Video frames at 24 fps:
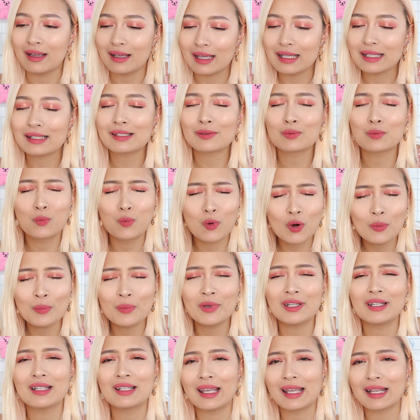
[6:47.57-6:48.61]
it's
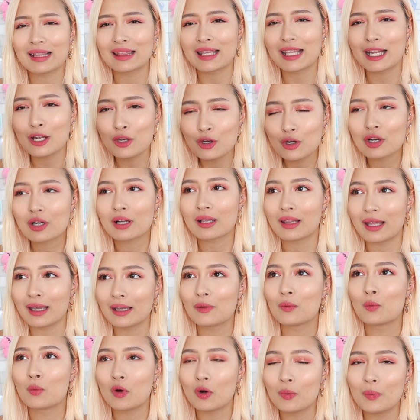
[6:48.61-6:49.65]
woman, like they look
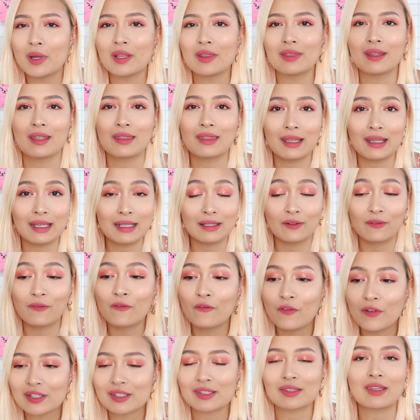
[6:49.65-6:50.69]
like women that it
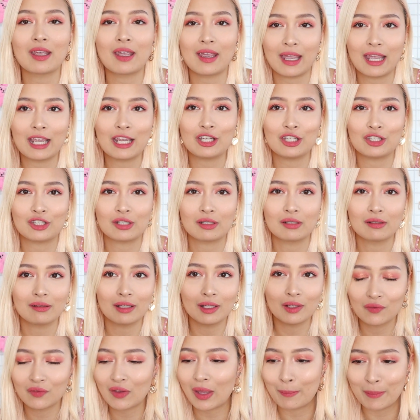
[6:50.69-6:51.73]
fits their age,
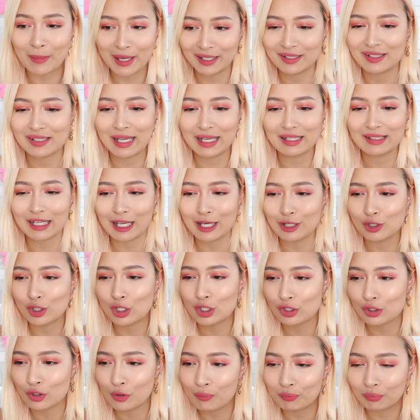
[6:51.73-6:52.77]
if that makes sense. I
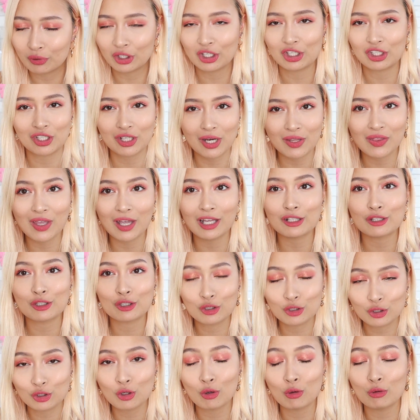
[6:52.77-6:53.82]
just appreciate that
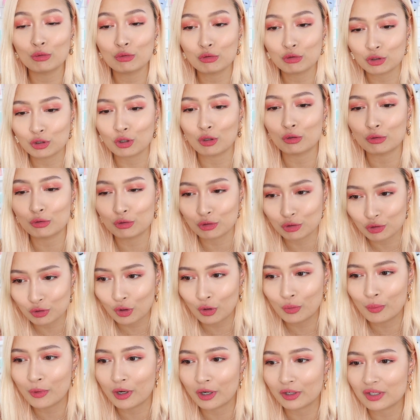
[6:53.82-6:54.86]
so, so,
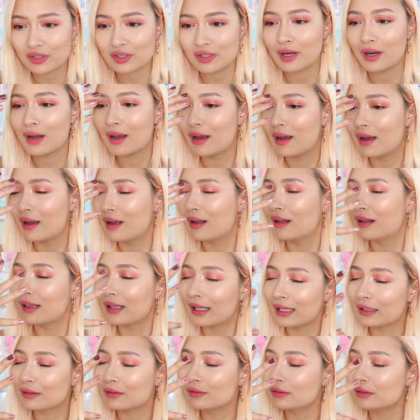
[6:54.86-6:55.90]
so much.
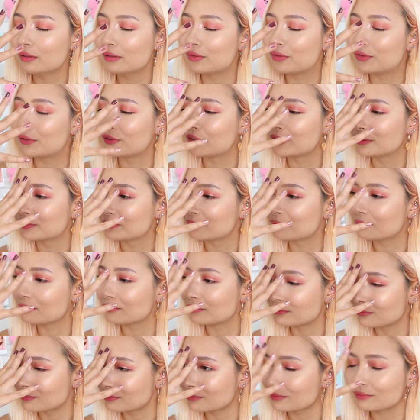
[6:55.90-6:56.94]
Like, oof.
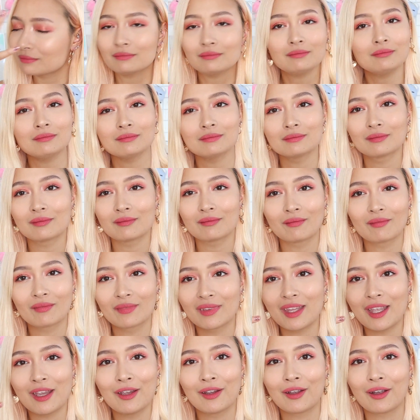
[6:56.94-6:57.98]

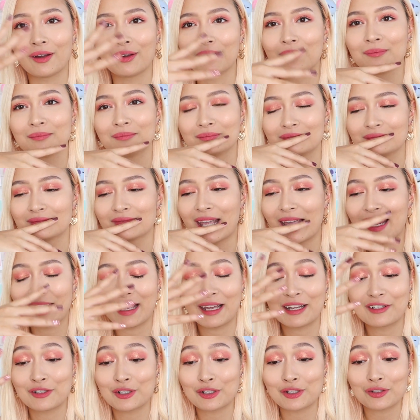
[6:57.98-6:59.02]
There you go. I,
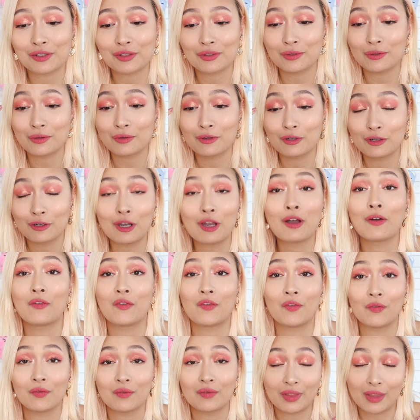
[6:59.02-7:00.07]
I just
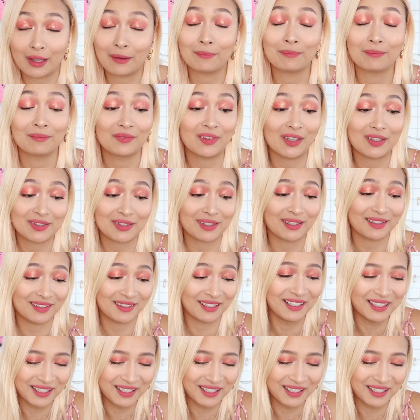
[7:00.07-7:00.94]
love that, that's it.